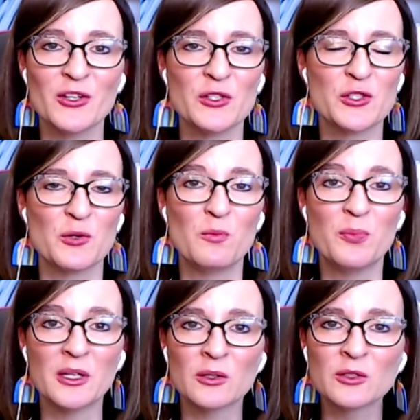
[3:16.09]
you to
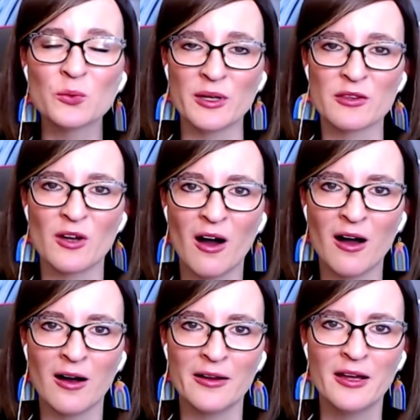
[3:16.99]
build with
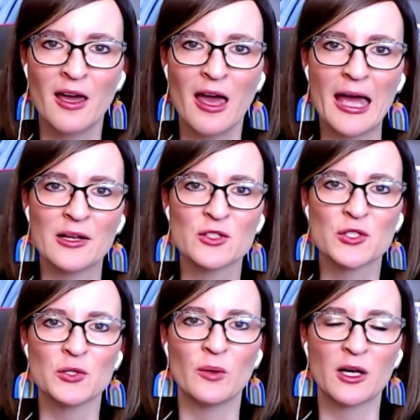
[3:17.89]
God and
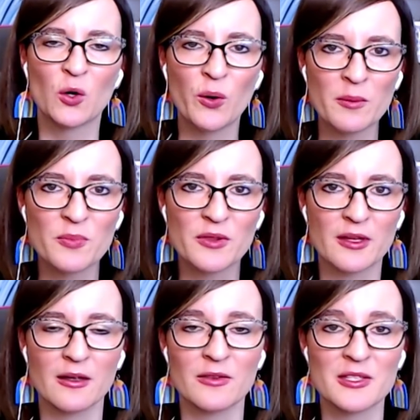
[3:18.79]
to equip the,